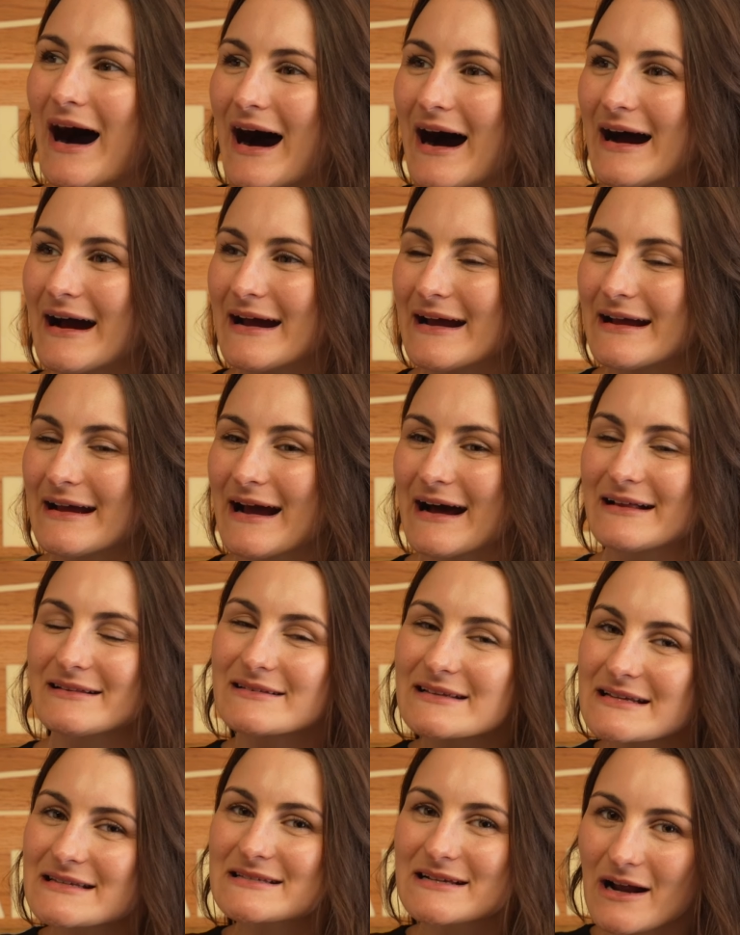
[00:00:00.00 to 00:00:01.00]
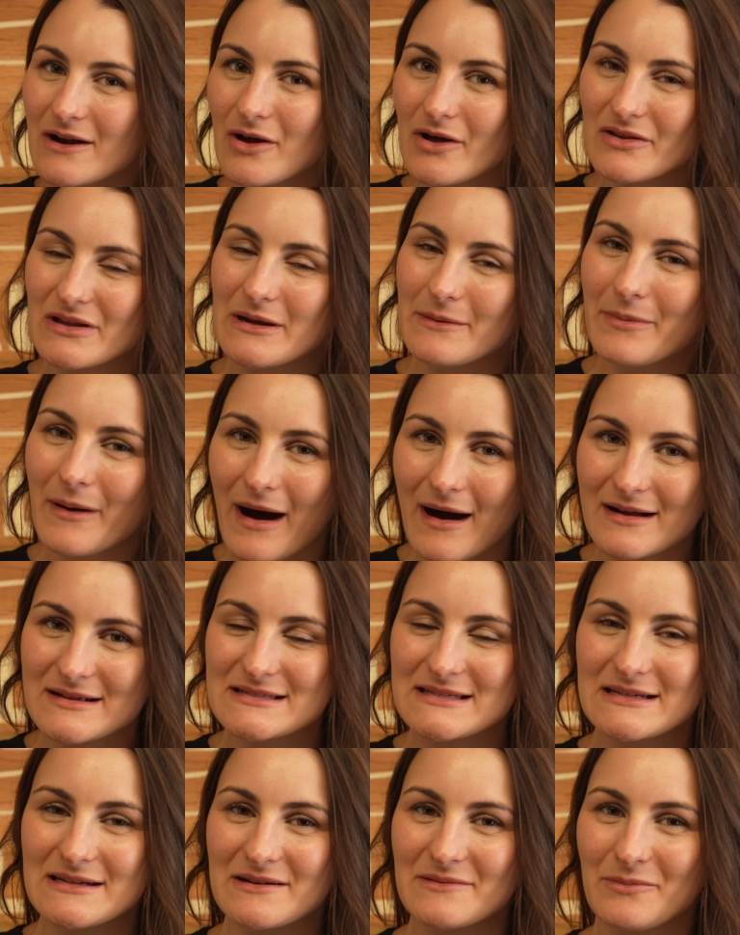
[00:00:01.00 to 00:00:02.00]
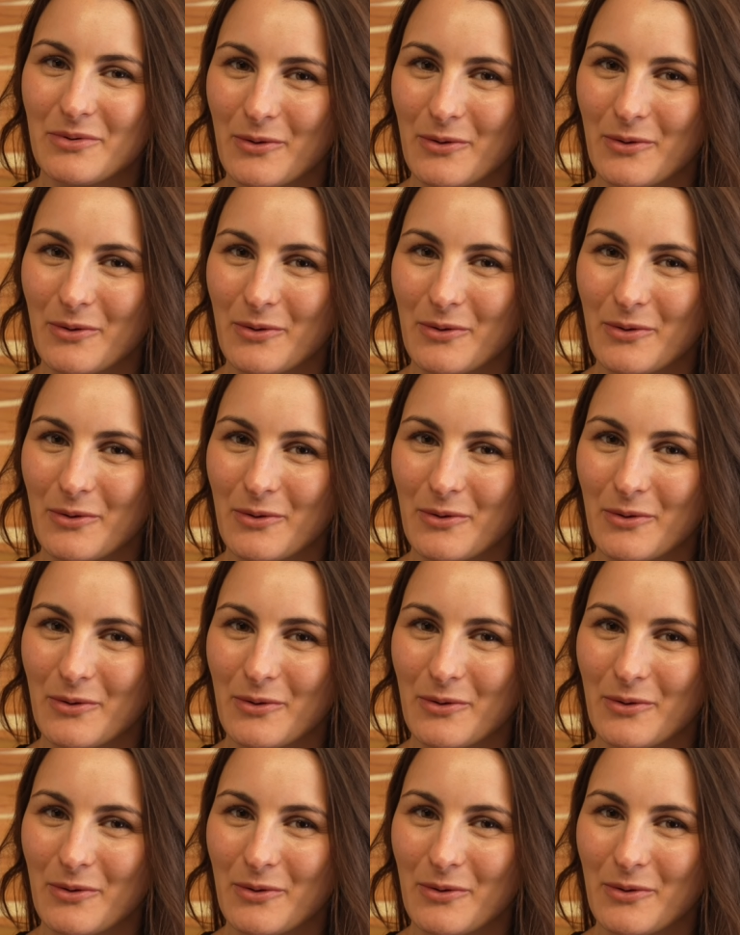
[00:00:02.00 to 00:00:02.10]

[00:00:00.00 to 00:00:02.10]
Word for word: I at least got all the epoxy